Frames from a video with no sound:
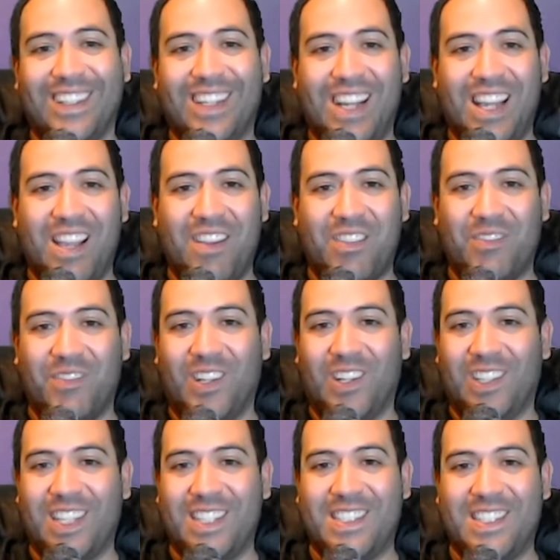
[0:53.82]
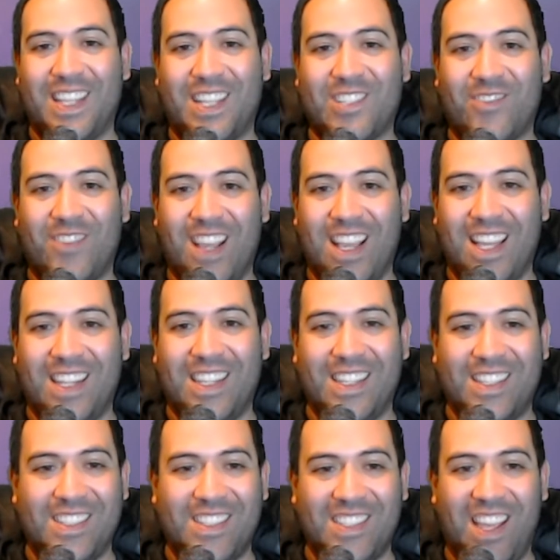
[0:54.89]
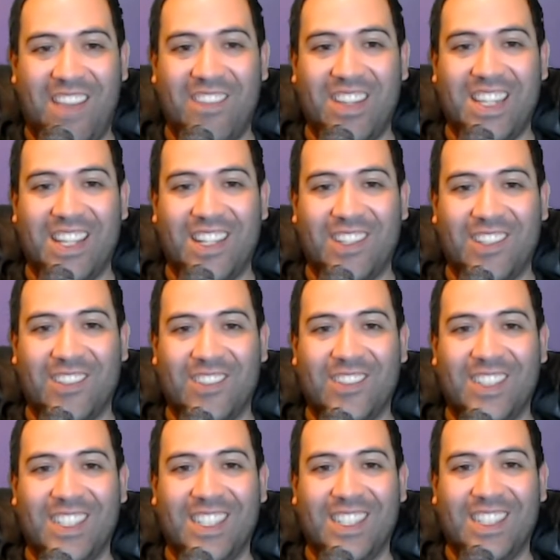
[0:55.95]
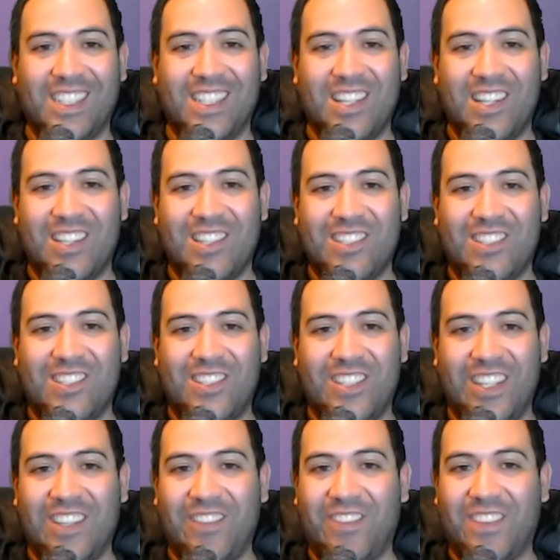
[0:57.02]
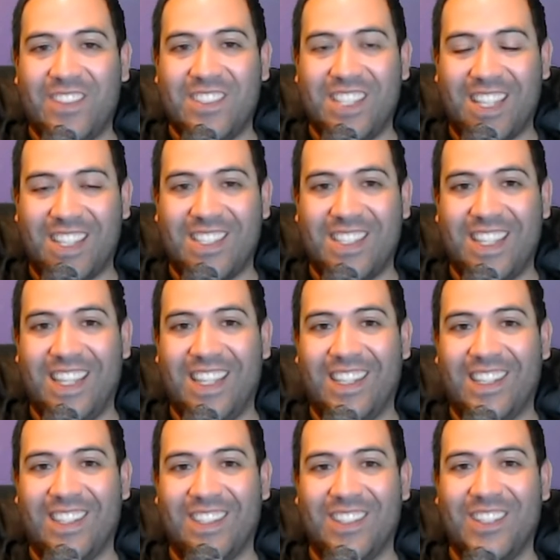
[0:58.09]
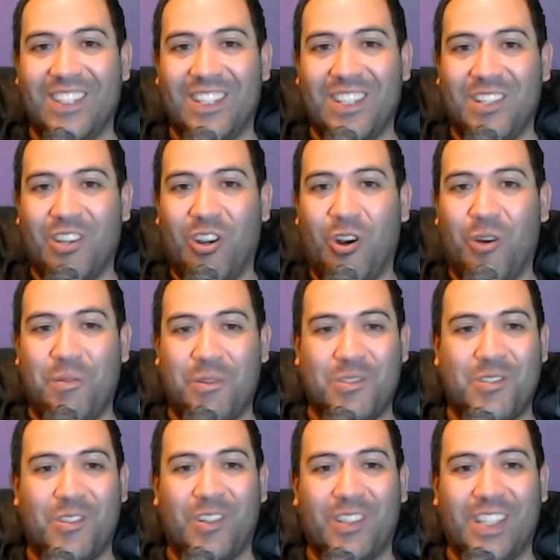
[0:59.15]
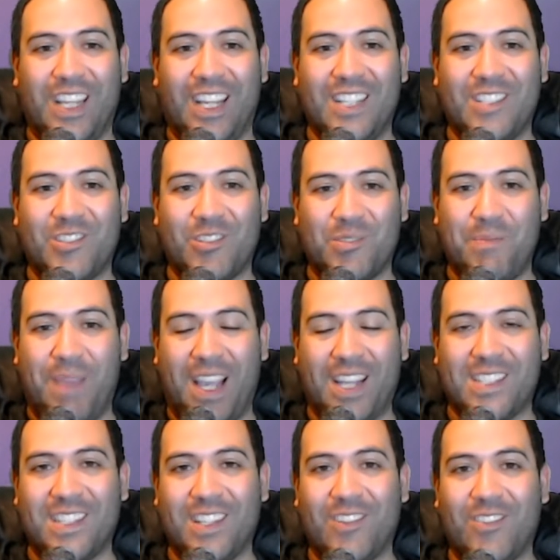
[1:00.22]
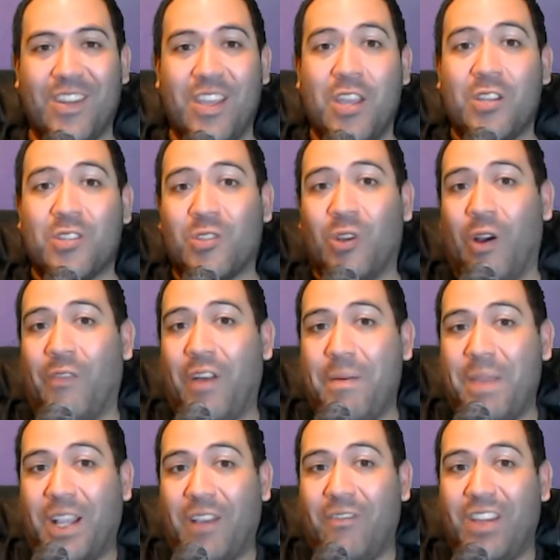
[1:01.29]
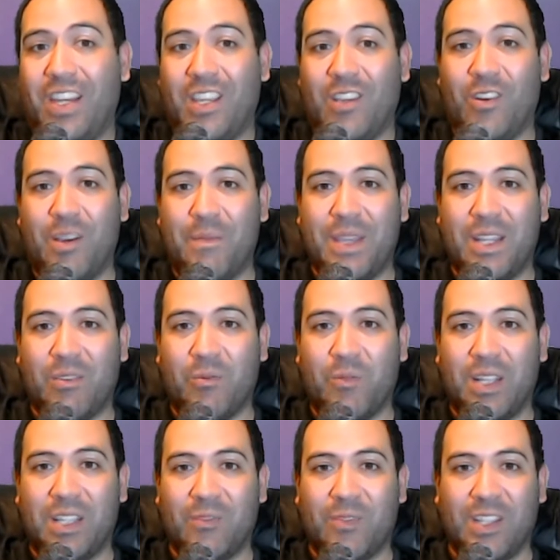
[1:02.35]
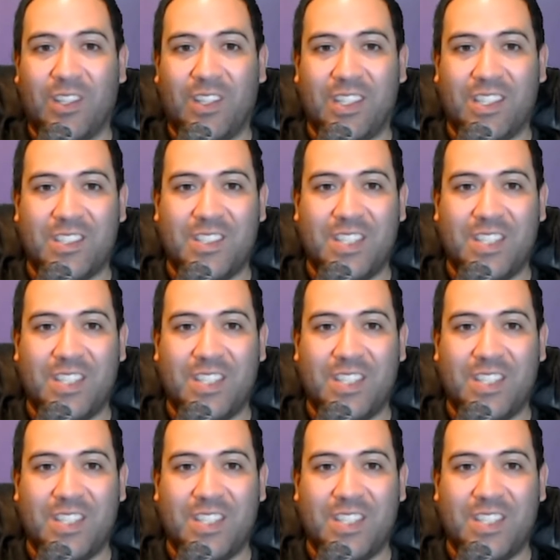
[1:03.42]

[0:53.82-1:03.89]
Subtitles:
I have them all at 6 red, 7 yellow, G16, almost all the ISOs maxed out. So if I make a video, I mean, we look at this